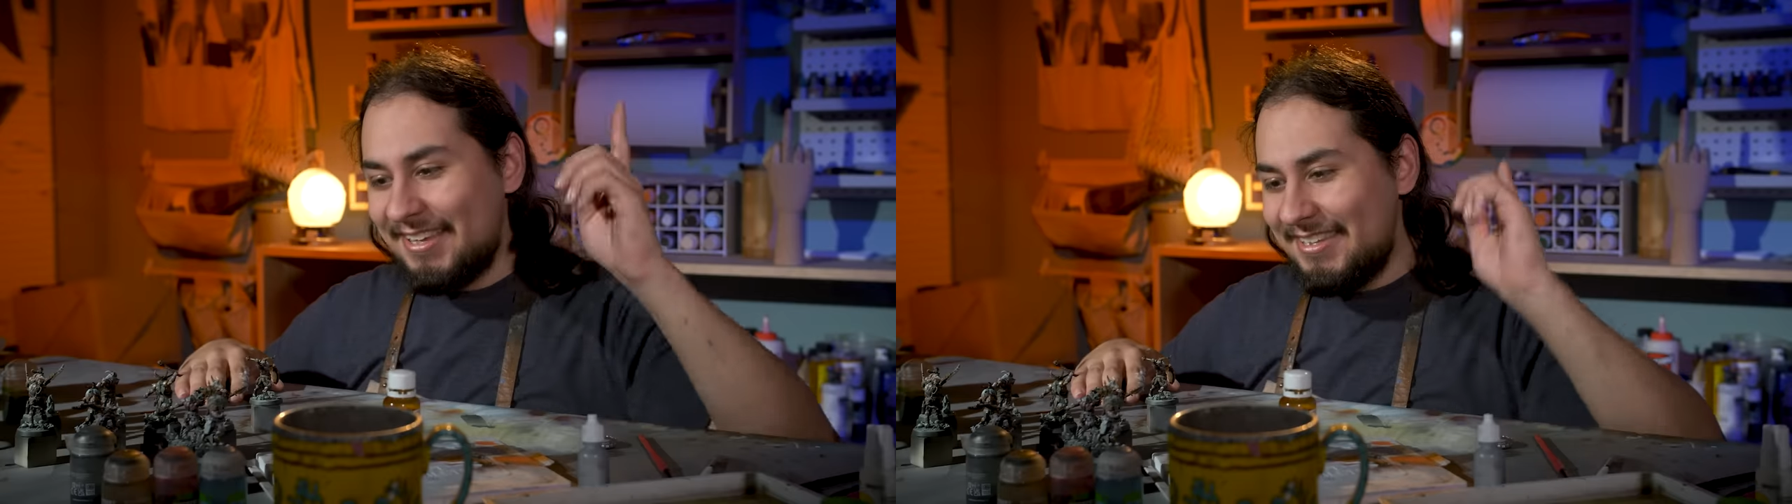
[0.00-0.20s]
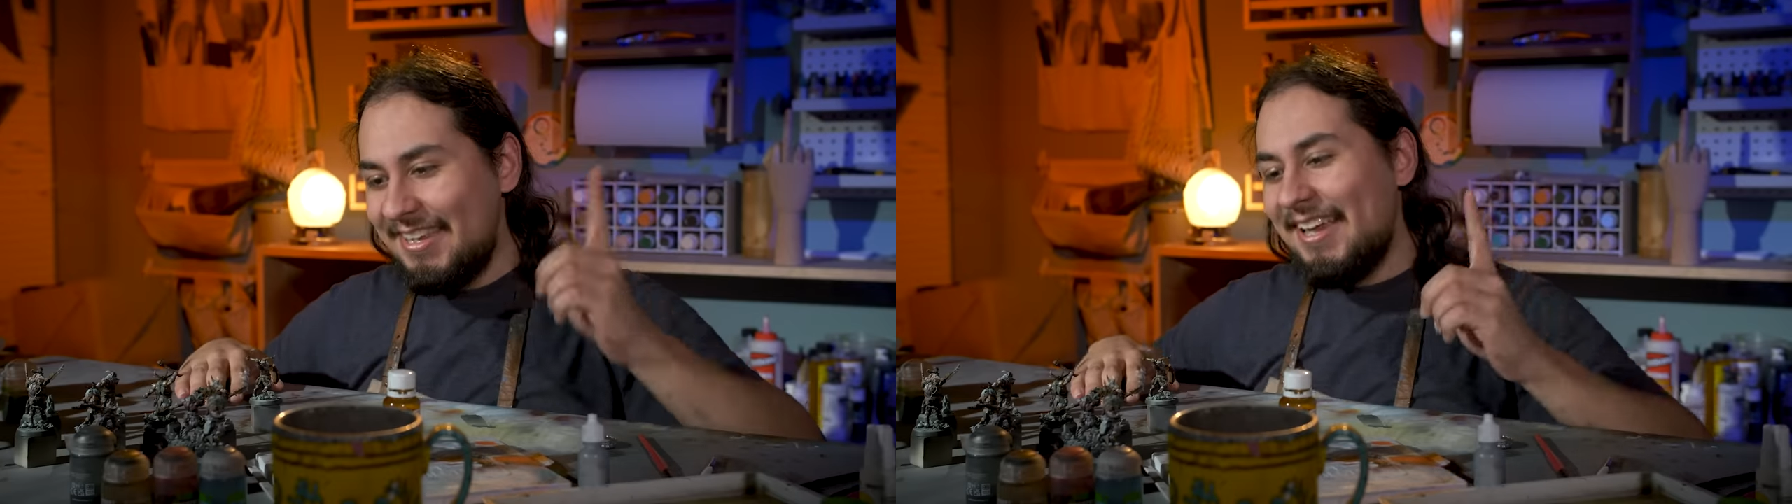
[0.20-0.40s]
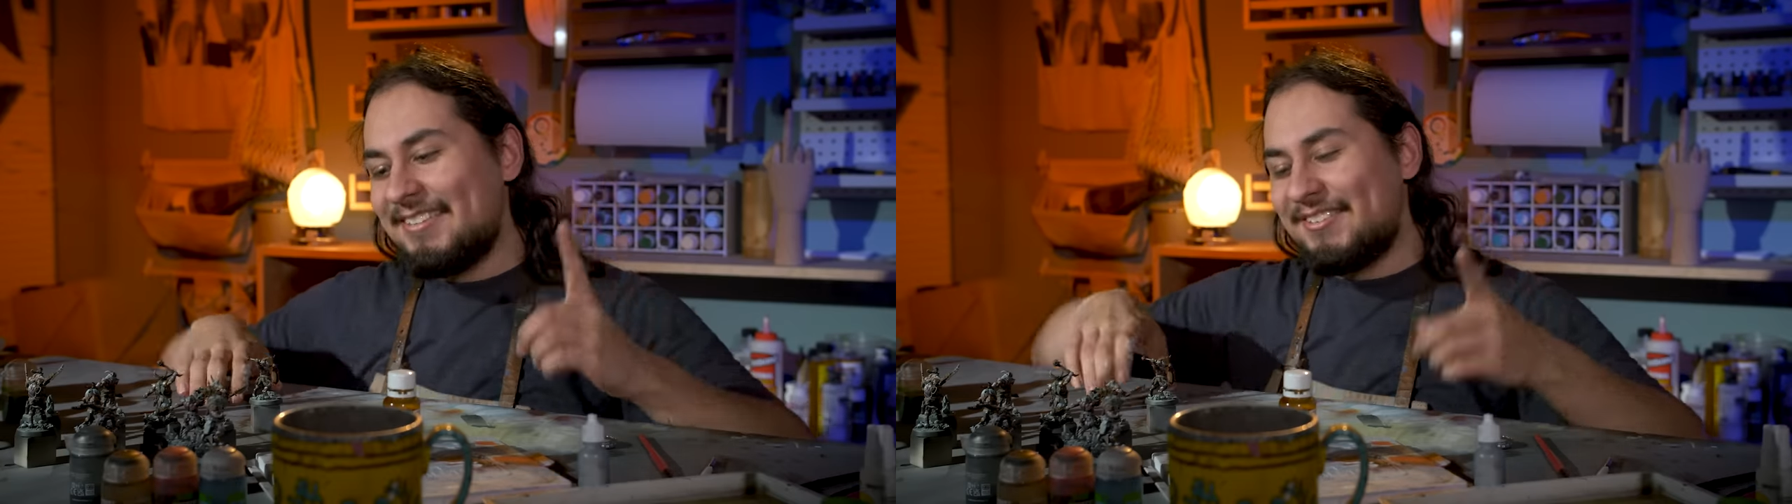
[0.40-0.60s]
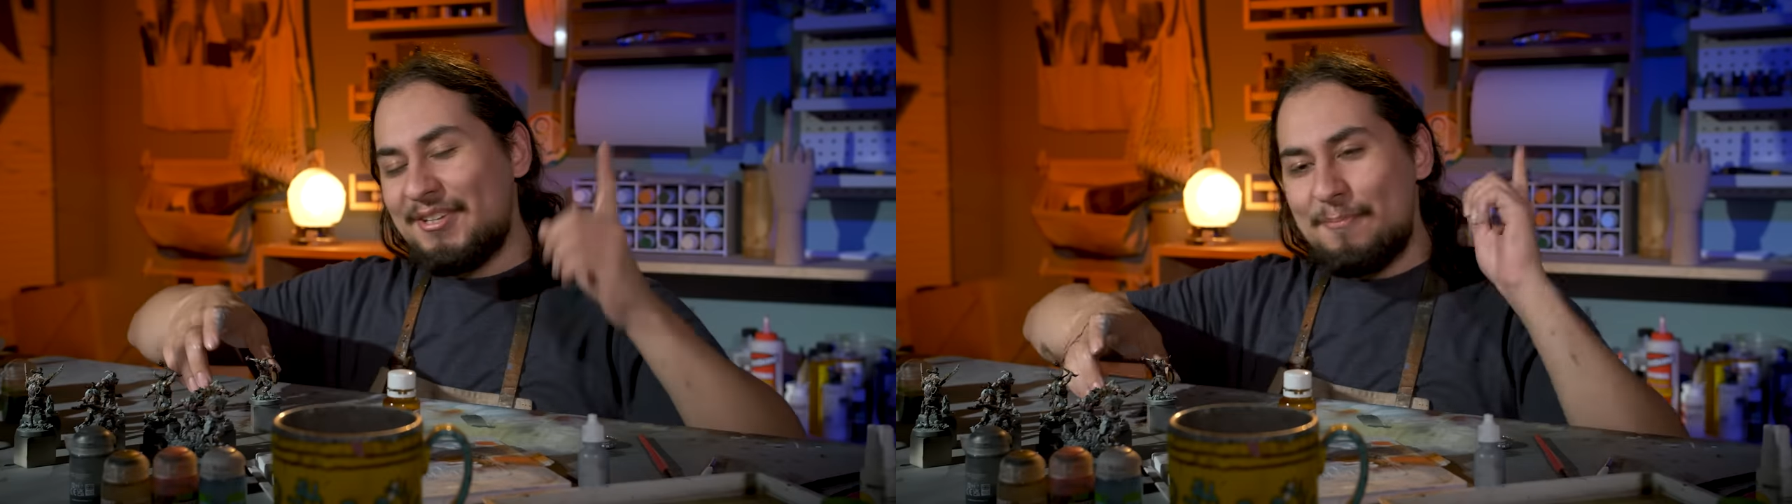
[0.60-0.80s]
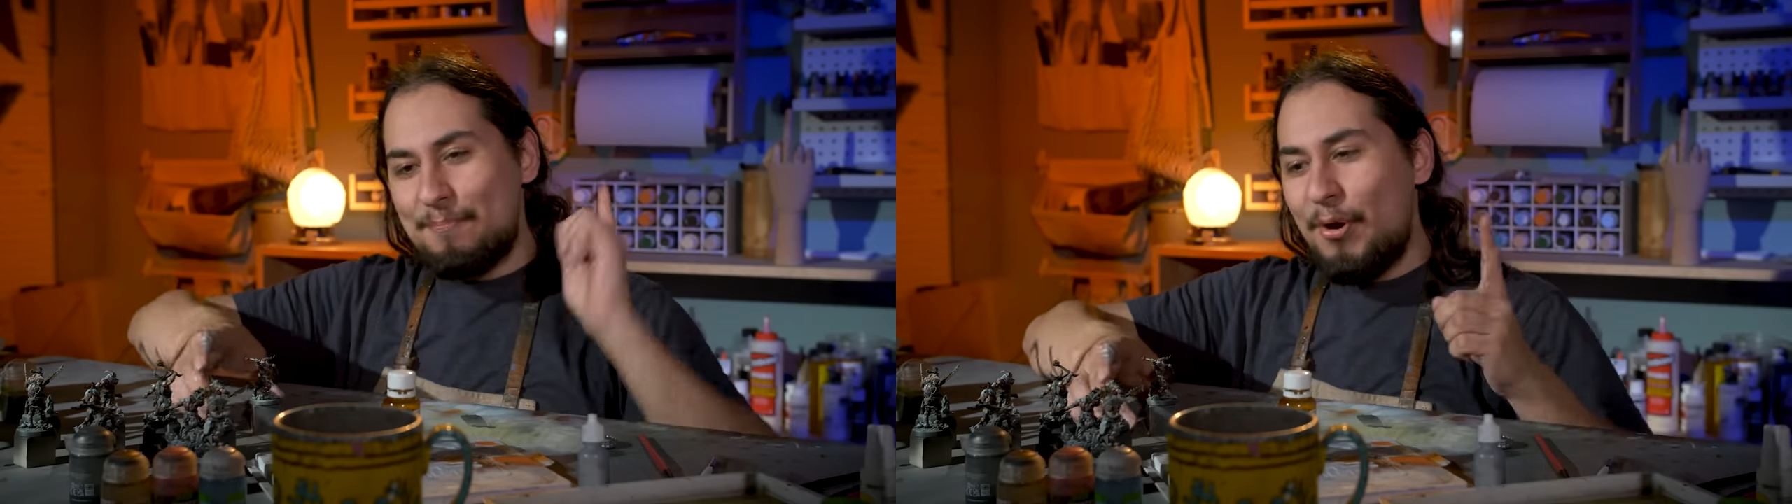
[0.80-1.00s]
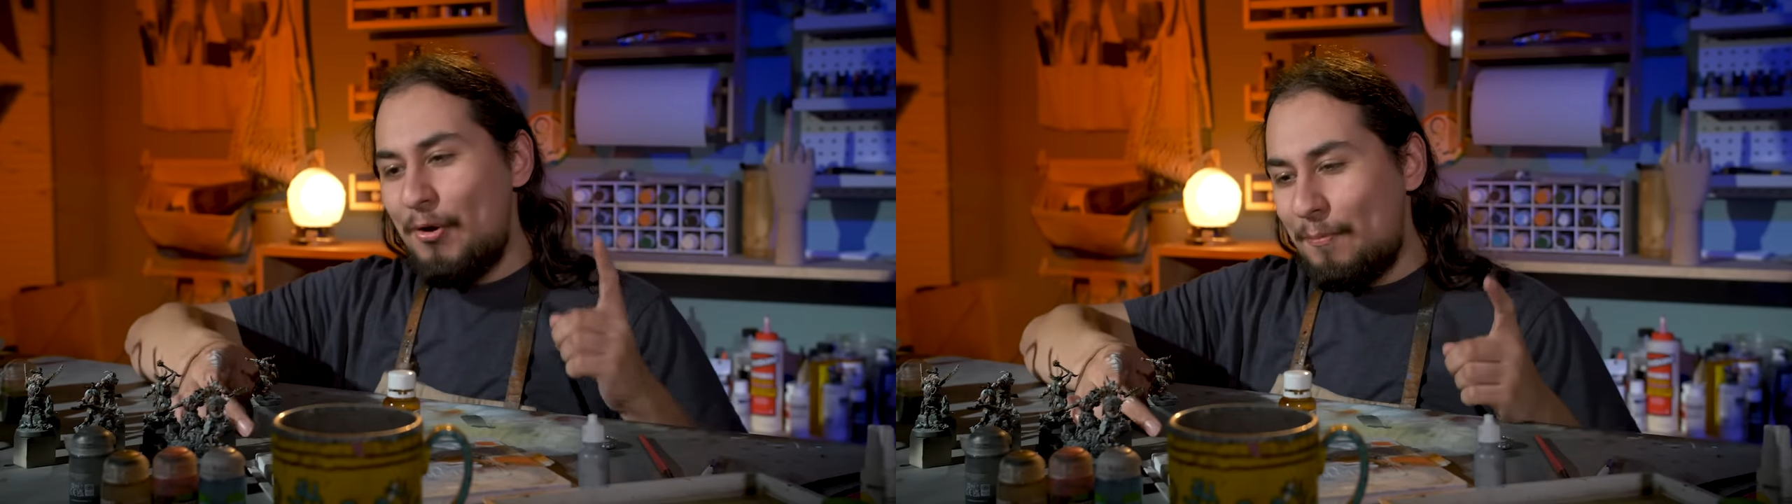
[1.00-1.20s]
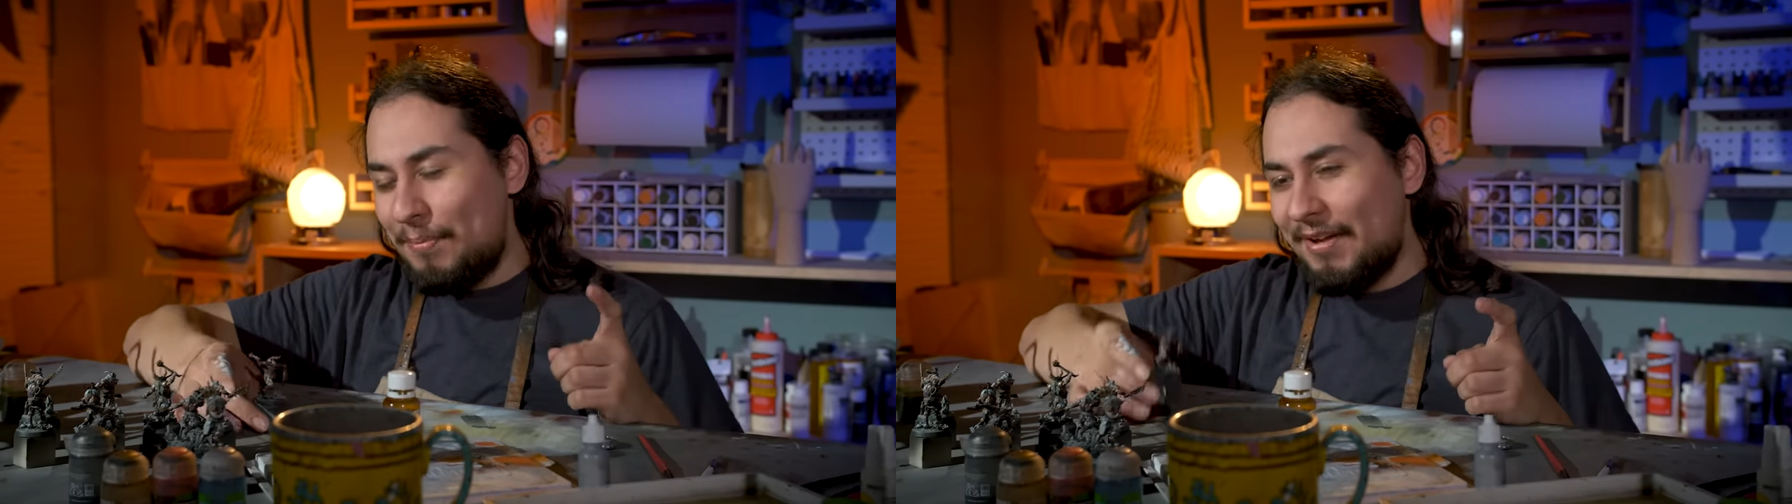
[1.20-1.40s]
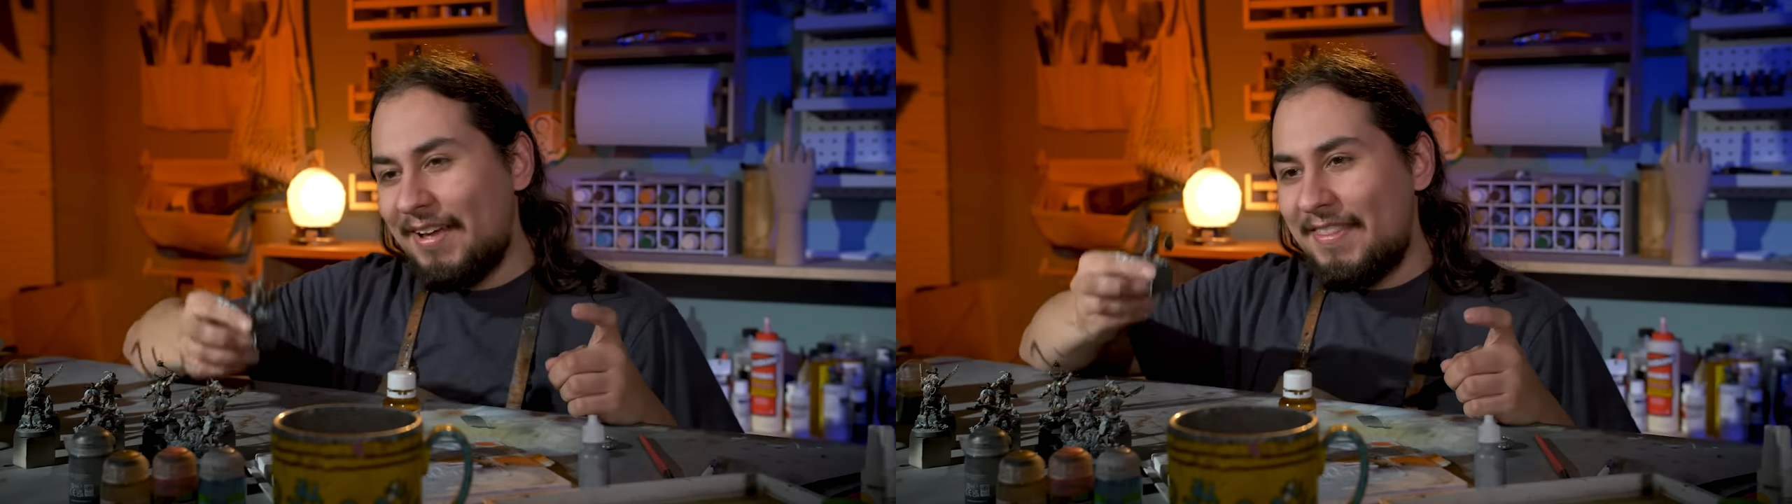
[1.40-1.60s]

Yes, poop.